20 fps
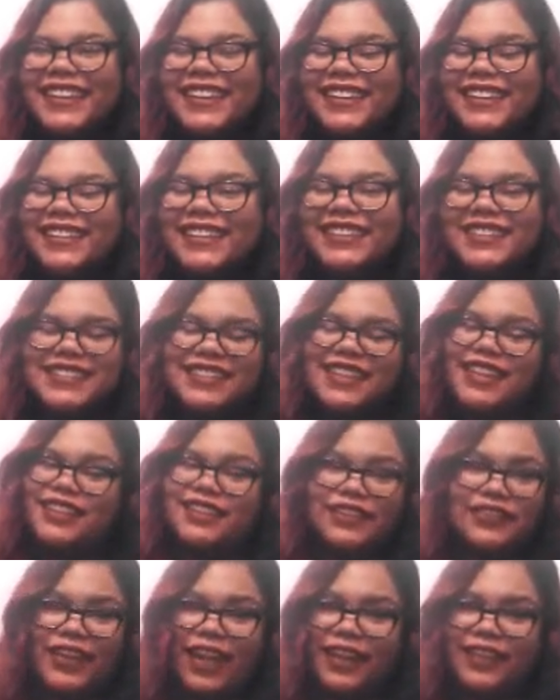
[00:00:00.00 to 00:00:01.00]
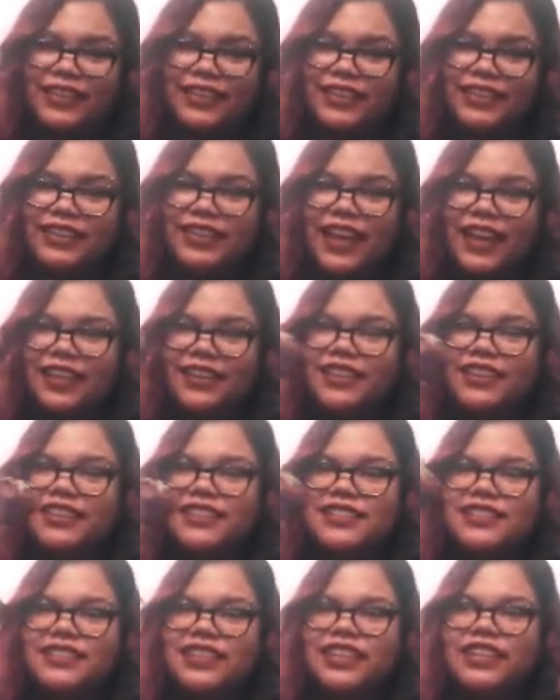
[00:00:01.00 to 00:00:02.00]
and, because I love Kylie. Kylie
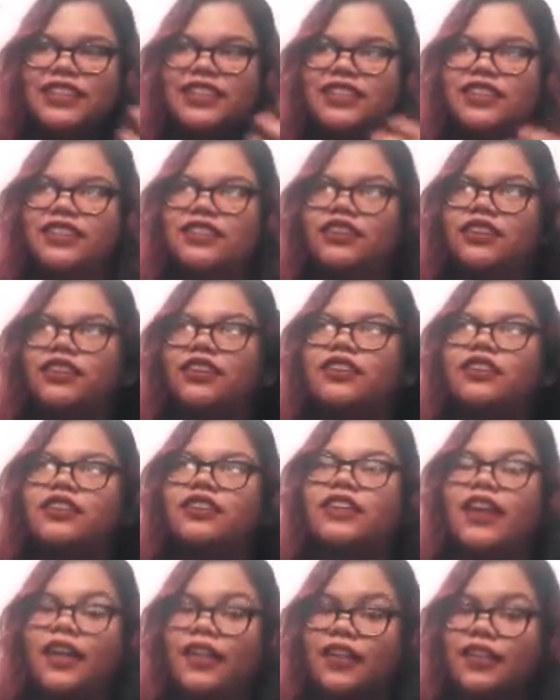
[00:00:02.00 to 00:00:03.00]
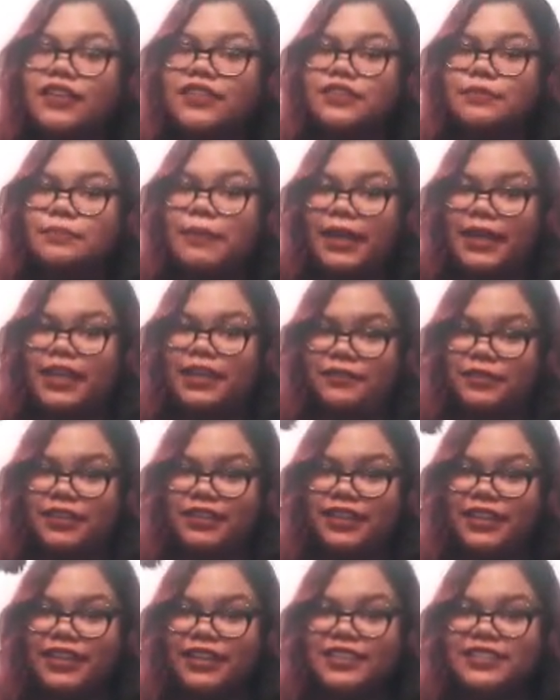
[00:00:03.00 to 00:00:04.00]
is like, Kylie is my
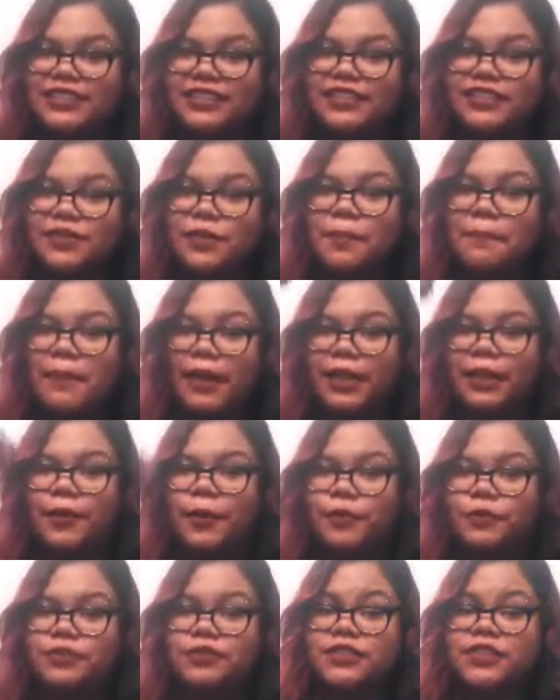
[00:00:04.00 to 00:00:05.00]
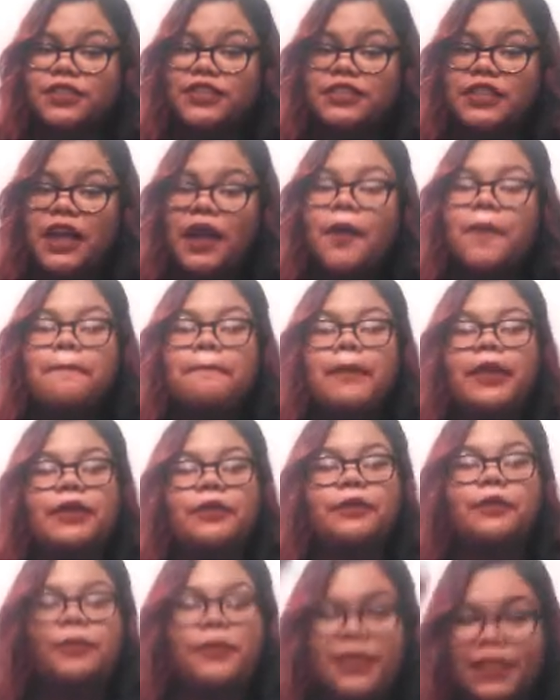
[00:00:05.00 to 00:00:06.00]
everything. She is my goal. She is my
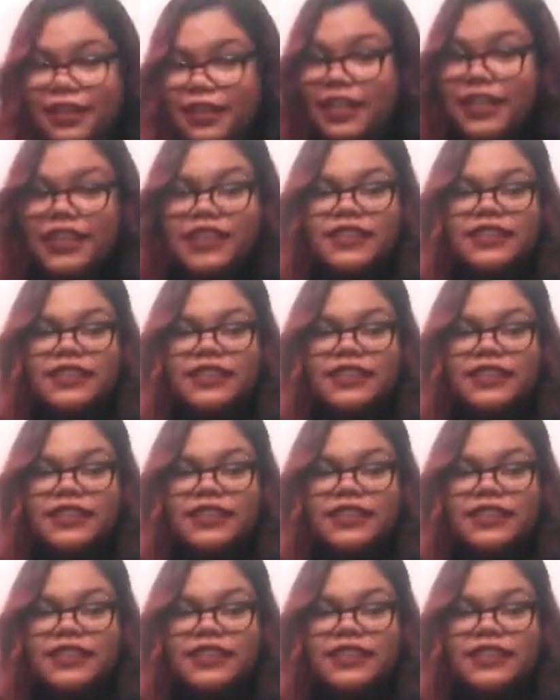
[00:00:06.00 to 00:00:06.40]
queen.